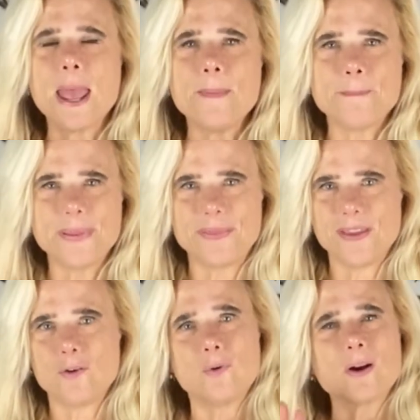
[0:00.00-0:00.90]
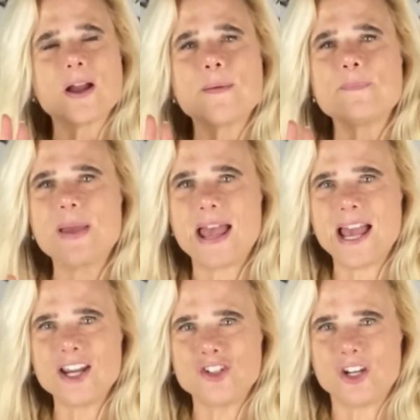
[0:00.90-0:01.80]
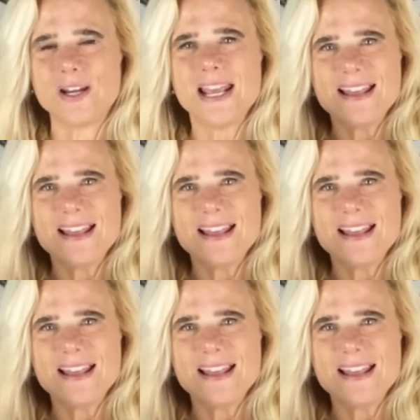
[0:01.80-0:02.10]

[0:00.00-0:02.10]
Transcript: empathy or compassion.